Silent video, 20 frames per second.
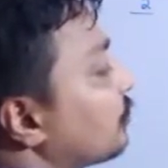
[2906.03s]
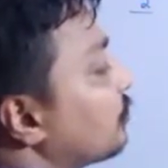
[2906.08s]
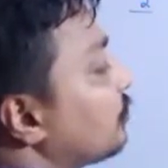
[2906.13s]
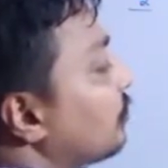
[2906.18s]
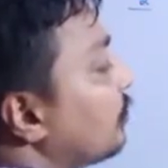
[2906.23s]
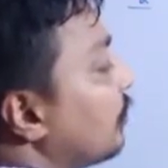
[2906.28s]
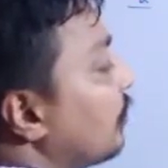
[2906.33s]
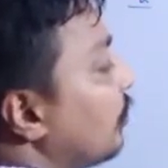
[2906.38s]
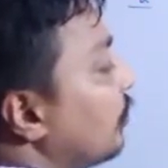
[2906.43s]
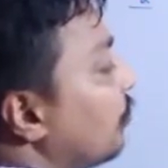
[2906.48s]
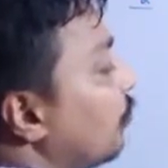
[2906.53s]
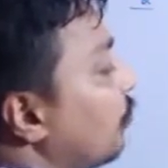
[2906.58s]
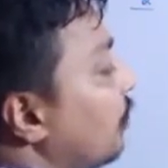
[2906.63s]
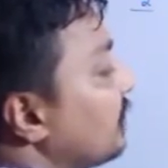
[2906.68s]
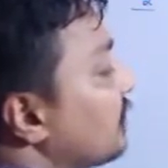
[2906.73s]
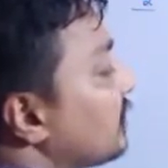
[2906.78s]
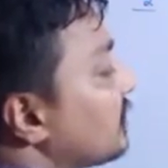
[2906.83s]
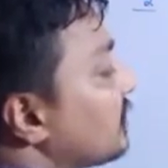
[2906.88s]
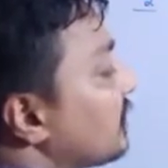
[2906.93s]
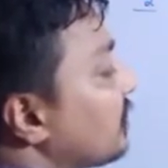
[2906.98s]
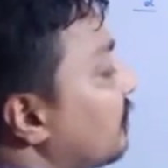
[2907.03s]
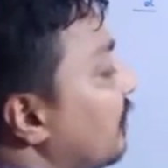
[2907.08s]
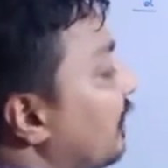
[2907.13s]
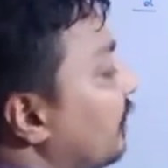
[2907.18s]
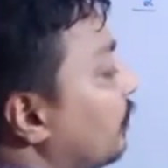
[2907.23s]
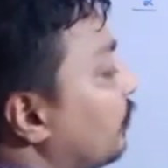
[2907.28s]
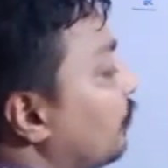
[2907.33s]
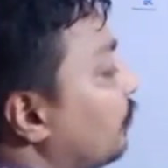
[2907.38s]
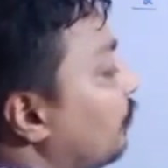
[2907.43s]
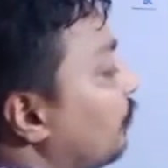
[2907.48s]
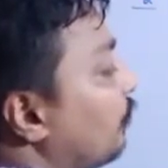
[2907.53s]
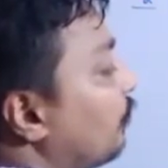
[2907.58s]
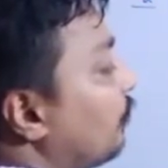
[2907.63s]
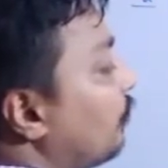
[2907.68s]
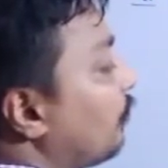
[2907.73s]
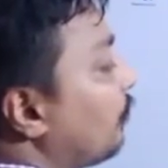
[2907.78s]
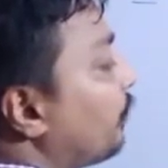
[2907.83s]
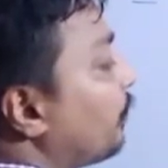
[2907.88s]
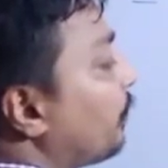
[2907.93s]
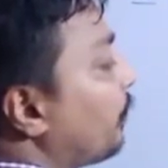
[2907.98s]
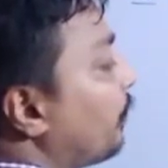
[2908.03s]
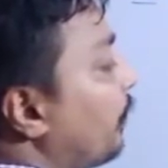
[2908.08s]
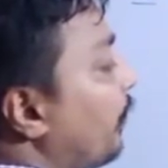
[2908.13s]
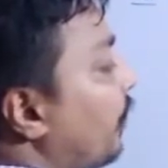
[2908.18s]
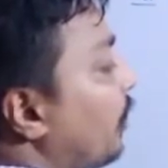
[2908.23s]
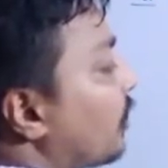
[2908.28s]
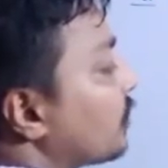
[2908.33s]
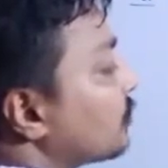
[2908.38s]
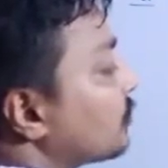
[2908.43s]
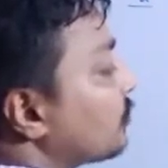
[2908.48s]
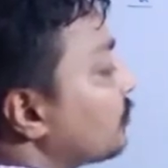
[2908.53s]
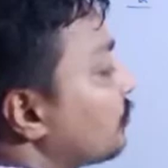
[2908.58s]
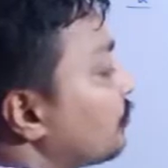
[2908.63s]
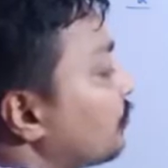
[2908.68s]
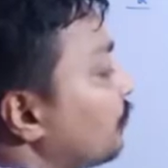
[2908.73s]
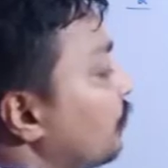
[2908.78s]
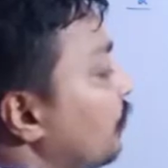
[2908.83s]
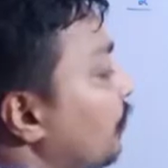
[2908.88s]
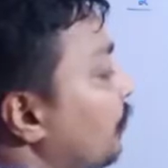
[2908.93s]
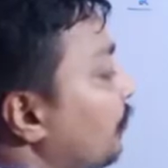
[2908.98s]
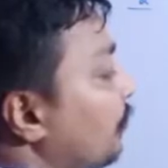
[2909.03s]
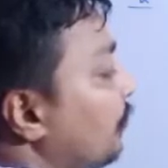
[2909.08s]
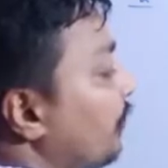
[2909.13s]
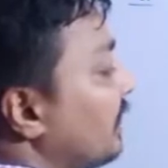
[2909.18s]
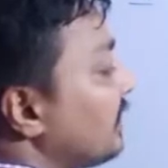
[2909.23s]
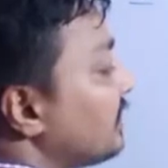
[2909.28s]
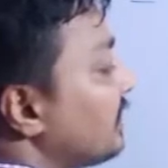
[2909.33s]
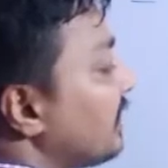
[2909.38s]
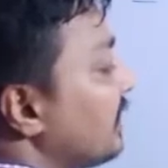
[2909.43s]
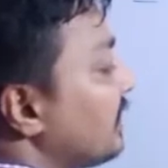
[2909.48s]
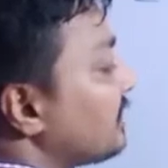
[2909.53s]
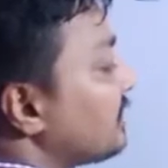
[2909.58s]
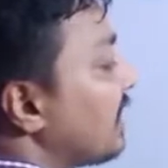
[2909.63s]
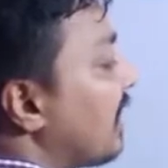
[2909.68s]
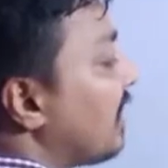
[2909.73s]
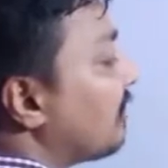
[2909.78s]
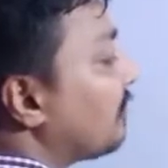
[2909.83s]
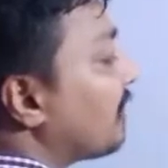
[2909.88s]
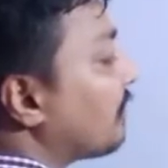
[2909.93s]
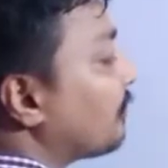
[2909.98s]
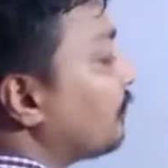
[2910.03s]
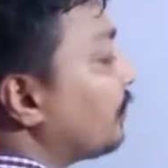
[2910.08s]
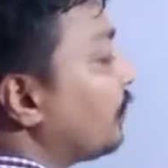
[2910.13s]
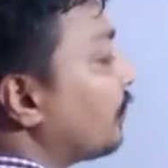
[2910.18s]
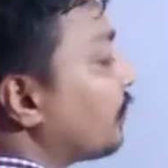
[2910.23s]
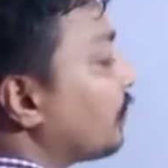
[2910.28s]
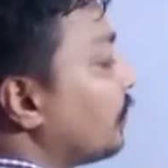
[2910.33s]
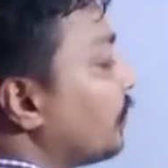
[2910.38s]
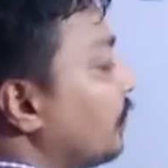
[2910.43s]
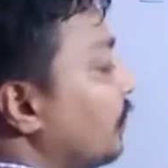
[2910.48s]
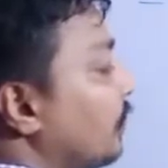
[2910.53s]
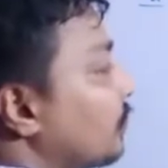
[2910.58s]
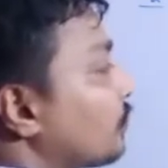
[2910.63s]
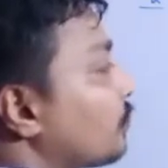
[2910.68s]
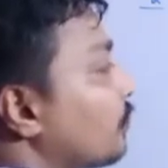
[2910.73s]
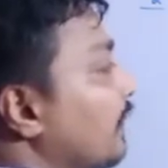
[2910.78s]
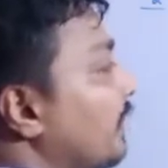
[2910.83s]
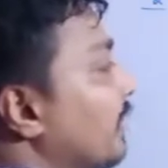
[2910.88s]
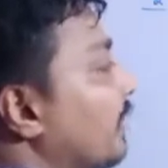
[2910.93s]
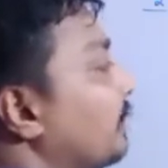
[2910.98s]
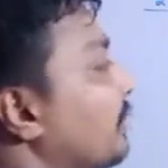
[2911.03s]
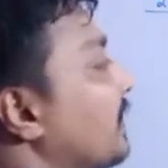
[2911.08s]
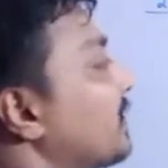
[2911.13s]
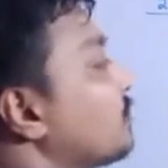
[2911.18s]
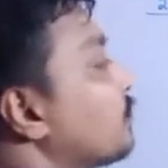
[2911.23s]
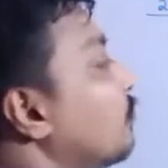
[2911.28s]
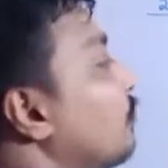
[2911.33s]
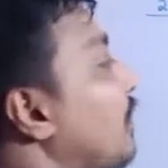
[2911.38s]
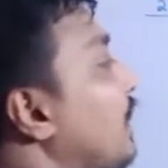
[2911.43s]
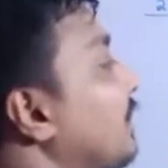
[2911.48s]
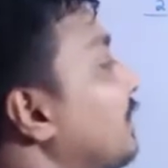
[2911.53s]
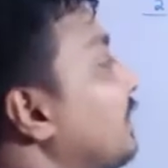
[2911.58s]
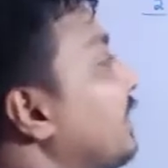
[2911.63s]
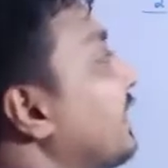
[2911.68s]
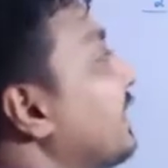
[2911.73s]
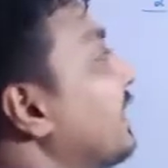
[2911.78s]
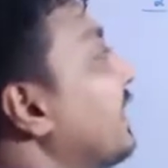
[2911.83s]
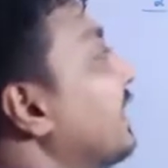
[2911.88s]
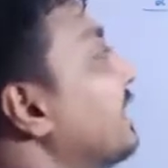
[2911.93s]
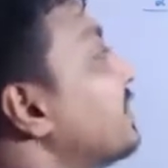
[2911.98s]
2, which is equal to 2 plus 2, which is our 4. So it means one thing,